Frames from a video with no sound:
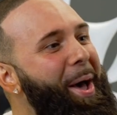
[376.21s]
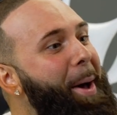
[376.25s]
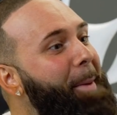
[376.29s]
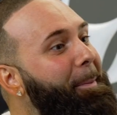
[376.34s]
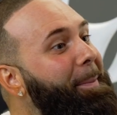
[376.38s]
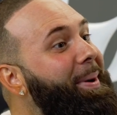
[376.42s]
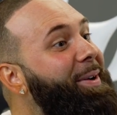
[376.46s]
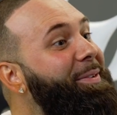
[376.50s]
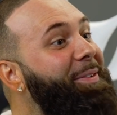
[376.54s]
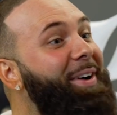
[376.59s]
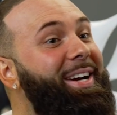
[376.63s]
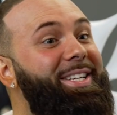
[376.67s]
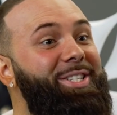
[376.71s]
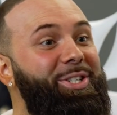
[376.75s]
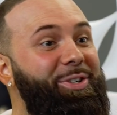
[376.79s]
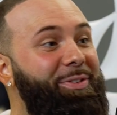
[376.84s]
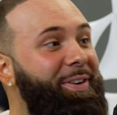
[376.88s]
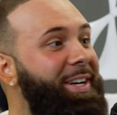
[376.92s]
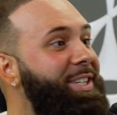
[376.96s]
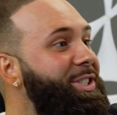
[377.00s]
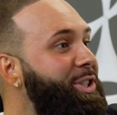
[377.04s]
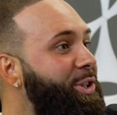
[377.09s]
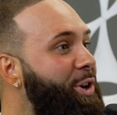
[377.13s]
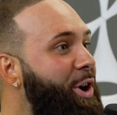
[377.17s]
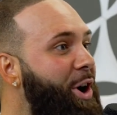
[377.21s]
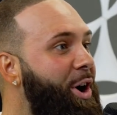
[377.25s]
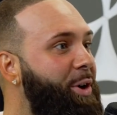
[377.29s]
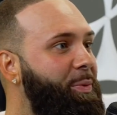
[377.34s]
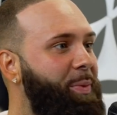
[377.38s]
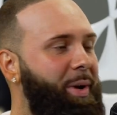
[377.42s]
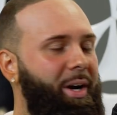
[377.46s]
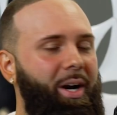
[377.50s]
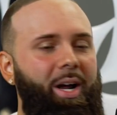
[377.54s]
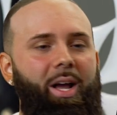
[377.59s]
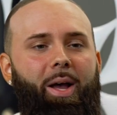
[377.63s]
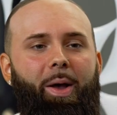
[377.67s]
But Restoration
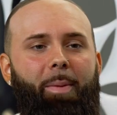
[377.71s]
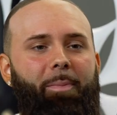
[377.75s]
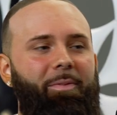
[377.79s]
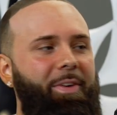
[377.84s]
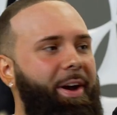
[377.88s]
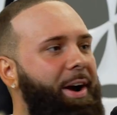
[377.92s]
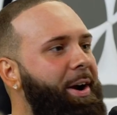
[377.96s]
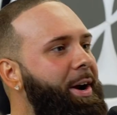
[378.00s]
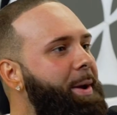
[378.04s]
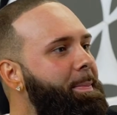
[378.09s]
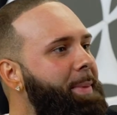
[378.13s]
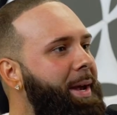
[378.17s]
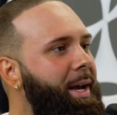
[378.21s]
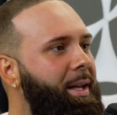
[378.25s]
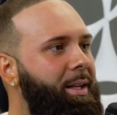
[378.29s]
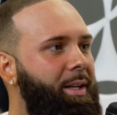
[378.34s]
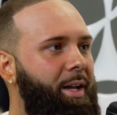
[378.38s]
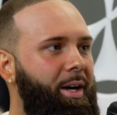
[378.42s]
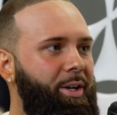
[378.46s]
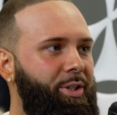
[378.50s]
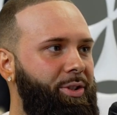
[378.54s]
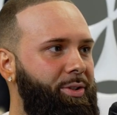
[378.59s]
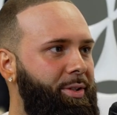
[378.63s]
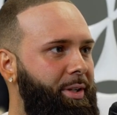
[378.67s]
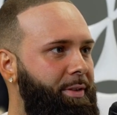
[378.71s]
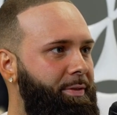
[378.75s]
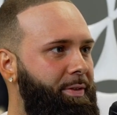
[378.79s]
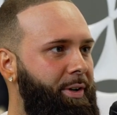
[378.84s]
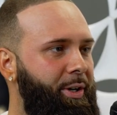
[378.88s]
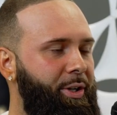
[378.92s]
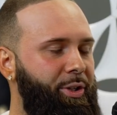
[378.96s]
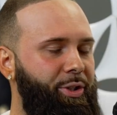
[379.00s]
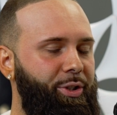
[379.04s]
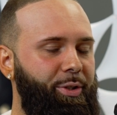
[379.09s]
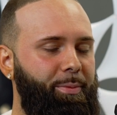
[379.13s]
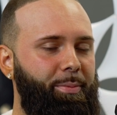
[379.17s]
Hardware, very big luxury
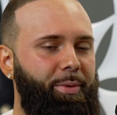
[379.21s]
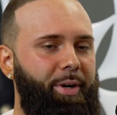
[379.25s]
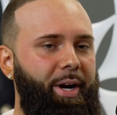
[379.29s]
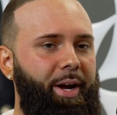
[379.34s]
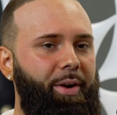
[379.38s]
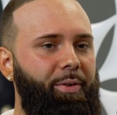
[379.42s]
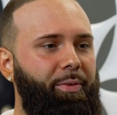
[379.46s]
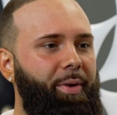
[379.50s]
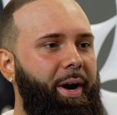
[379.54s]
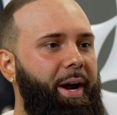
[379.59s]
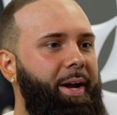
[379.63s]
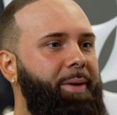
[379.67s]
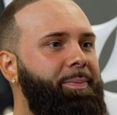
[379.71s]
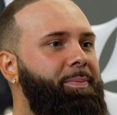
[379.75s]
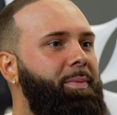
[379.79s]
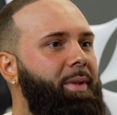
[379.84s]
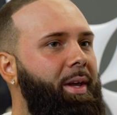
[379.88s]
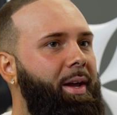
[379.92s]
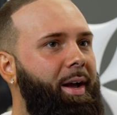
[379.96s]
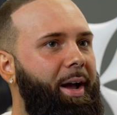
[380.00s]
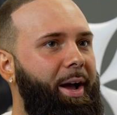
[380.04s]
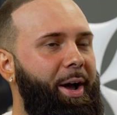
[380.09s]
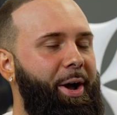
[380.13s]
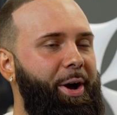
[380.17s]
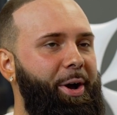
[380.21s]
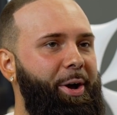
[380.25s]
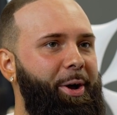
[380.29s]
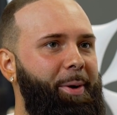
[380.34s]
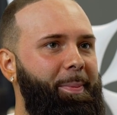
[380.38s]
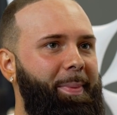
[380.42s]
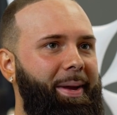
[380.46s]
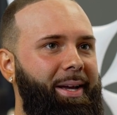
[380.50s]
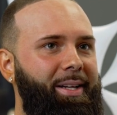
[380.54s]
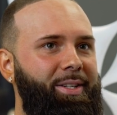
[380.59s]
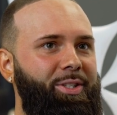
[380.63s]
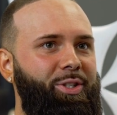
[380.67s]
furniture brand, right?
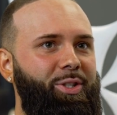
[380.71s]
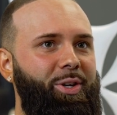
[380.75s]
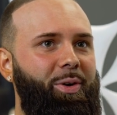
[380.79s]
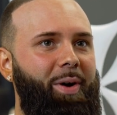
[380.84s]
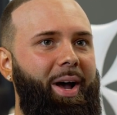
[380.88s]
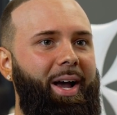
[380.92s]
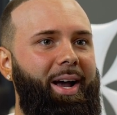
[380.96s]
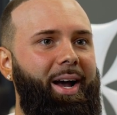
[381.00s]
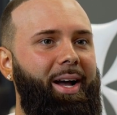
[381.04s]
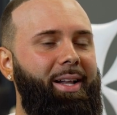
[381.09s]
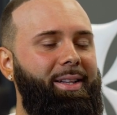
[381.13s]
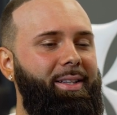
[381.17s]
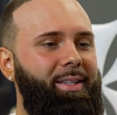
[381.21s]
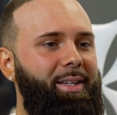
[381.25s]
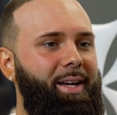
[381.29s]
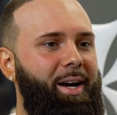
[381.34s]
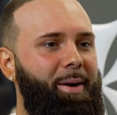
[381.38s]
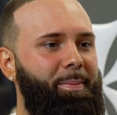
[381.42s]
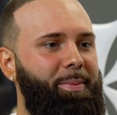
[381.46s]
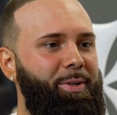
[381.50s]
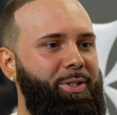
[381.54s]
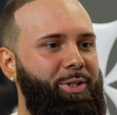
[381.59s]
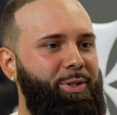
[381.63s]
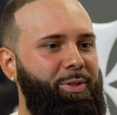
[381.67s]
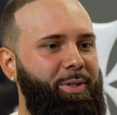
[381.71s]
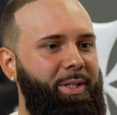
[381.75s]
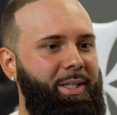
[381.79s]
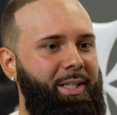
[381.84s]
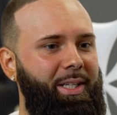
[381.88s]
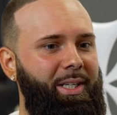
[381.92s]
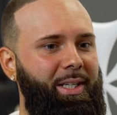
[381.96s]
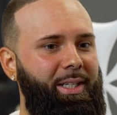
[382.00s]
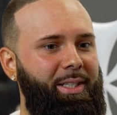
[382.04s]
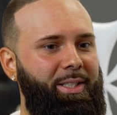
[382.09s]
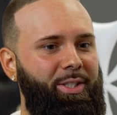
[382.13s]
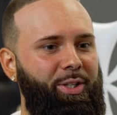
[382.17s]
And so I got the
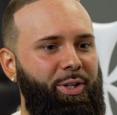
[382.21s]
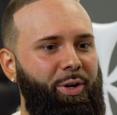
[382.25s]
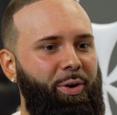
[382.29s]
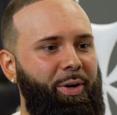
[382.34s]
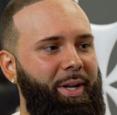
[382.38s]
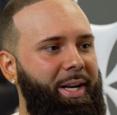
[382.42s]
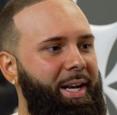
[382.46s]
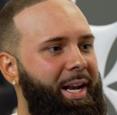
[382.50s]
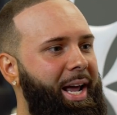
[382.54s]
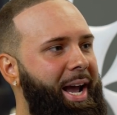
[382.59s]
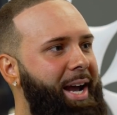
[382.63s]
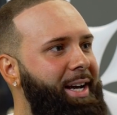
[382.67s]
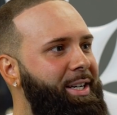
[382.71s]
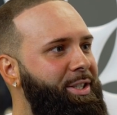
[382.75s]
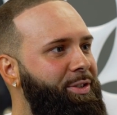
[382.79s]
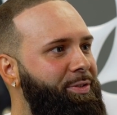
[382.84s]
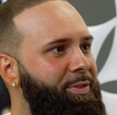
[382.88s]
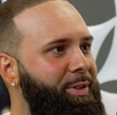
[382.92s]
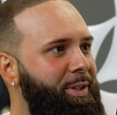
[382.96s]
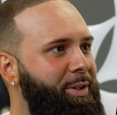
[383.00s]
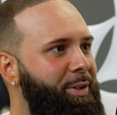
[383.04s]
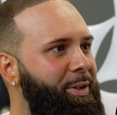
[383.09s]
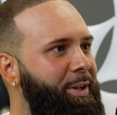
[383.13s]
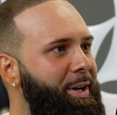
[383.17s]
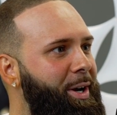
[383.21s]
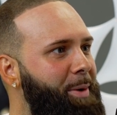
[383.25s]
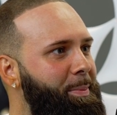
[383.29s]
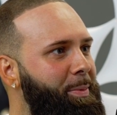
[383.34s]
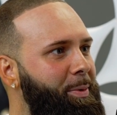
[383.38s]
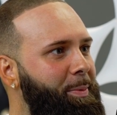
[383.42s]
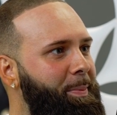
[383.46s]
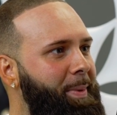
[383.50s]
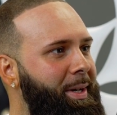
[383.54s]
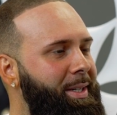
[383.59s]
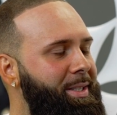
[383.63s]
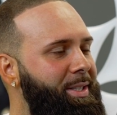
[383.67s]
opportunity to go to Nashville a couple
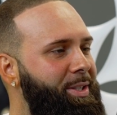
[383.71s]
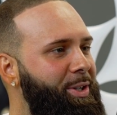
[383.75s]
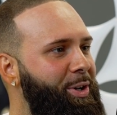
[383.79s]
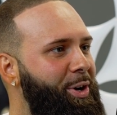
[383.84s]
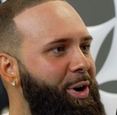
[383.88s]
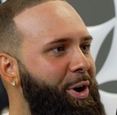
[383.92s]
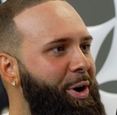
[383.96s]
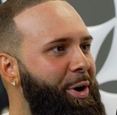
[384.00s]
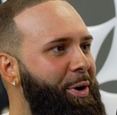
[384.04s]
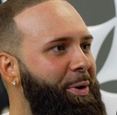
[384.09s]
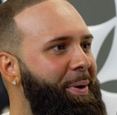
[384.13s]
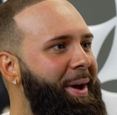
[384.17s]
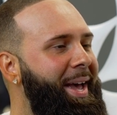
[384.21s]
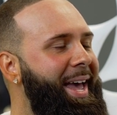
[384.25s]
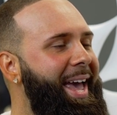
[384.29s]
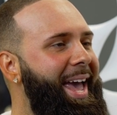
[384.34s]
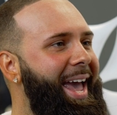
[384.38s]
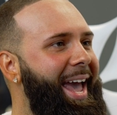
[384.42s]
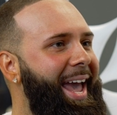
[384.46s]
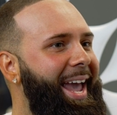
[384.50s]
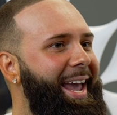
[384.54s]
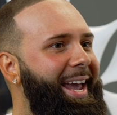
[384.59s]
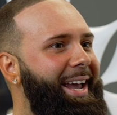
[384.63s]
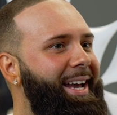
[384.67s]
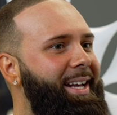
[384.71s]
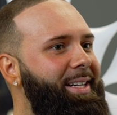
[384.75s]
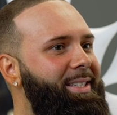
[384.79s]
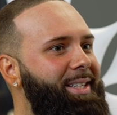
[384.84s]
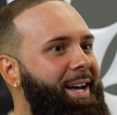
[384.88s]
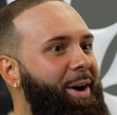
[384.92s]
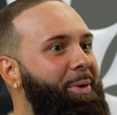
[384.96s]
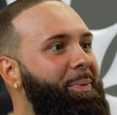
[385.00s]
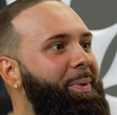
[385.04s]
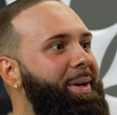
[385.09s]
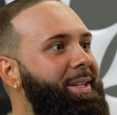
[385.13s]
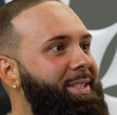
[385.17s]
months ago, and
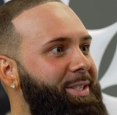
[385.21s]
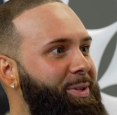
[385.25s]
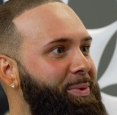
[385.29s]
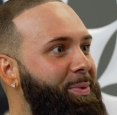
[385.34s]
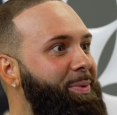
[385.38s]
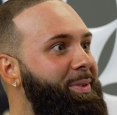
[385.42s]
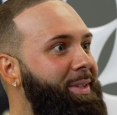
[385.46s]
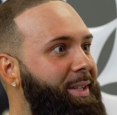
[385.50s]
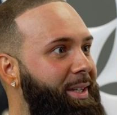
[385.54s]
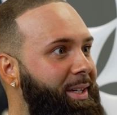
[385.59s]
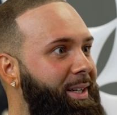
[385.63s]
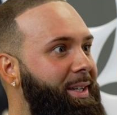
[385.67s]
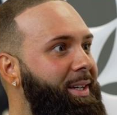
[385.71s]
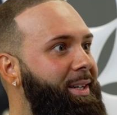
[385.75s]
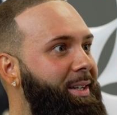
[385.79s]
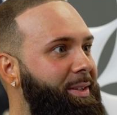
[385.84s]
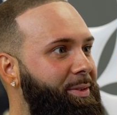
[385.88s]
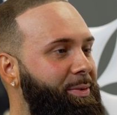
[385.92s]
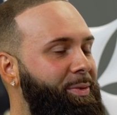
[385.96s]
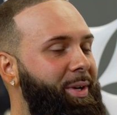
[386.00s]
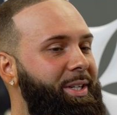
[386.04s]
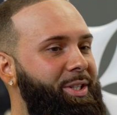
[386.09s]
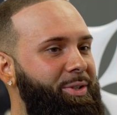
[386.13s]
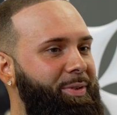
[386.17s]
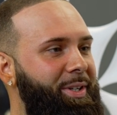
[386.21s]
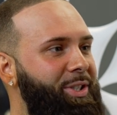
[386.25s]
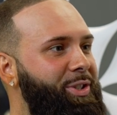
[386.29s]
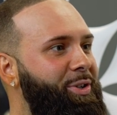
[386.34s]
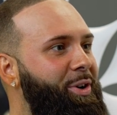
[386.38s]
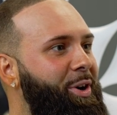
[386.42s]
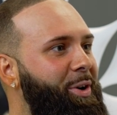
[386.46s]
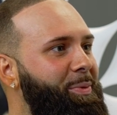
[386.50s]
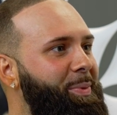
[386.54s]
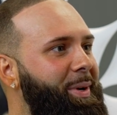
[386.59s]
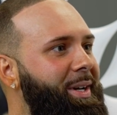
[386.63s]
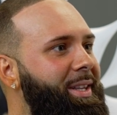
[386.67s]
I went to the Restoration
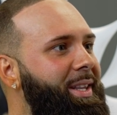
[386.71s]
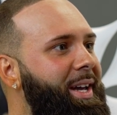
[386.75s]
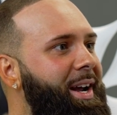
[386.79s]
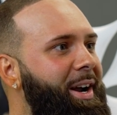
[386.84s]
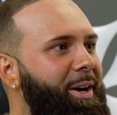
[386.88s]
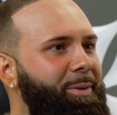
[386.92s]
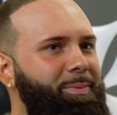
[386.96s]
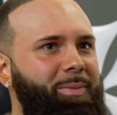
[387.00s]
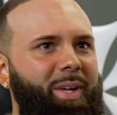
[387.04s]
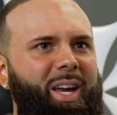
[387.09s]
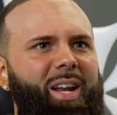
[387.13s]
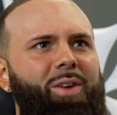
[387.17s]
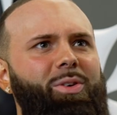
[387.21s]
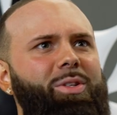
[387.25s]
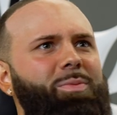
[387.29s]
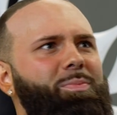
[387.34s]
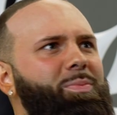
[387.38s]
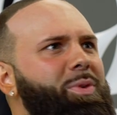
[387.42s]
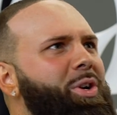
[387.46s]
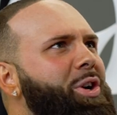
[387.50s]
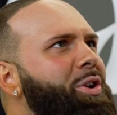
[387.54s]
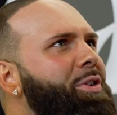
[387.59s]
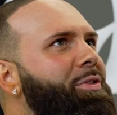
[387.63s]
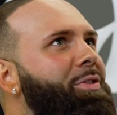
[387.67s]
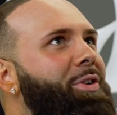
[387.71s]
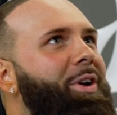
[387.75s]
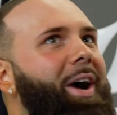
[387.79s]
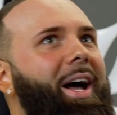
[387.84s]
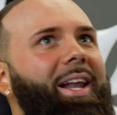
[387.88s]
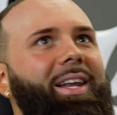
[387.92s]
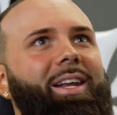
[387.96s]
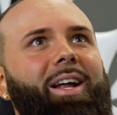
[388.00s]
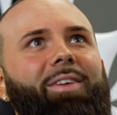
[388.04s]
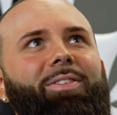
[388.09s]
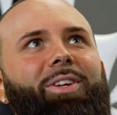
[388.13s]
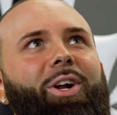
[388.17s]
Hardware there. It was beautiful. I
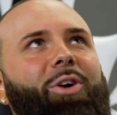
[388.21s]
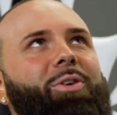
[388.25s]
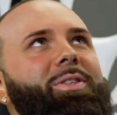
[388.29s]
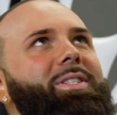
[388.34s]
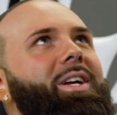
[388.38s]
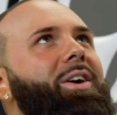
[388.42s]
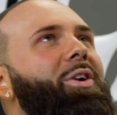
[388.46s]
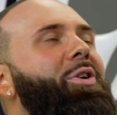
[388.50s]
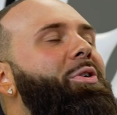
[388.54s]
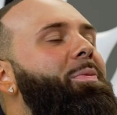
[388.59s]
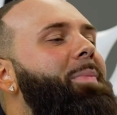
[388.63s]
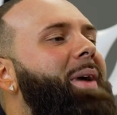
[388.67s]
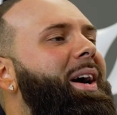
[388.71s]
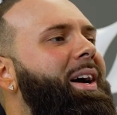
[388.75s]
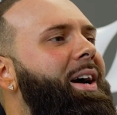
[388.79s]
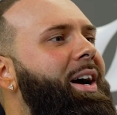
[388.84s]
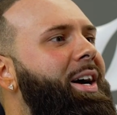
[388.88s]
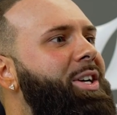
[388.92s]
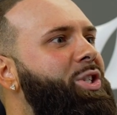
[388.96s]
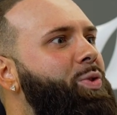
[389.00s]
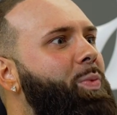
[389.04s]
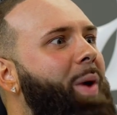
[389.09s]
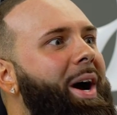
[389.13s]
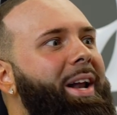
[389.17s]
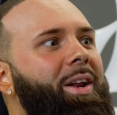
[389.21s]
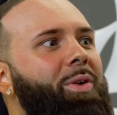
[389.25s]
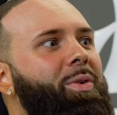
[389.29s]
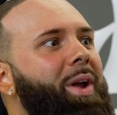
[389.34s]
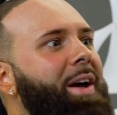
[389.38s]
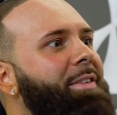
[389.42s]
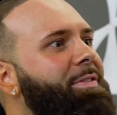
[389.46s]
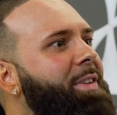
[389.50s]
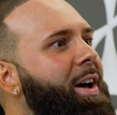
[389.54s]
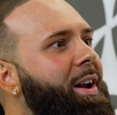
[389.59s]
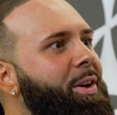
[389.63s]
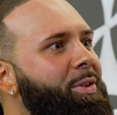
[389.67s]
loved it. I was like, oh my gosh, why don't I
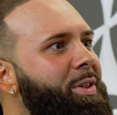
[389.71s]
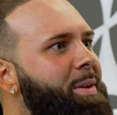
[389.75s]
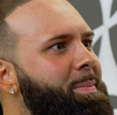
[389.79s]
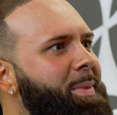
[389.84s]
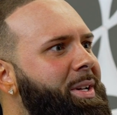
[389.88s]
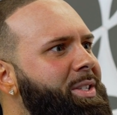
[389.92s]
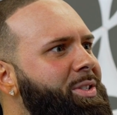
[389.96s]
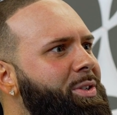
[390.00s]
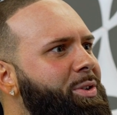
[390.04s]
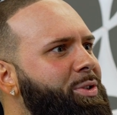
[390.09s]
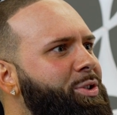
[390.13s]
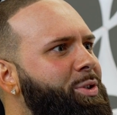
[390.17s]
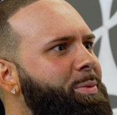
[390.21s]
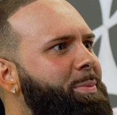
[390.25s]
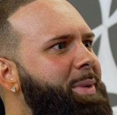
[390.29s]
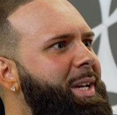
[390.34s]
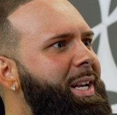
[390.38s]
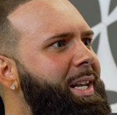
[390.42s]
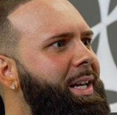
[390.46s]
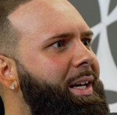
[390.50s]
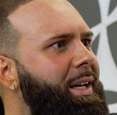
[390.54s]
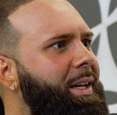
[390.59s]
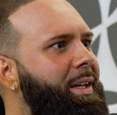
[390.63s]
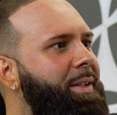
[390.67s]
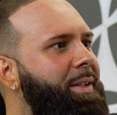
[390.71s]
follow them on social media?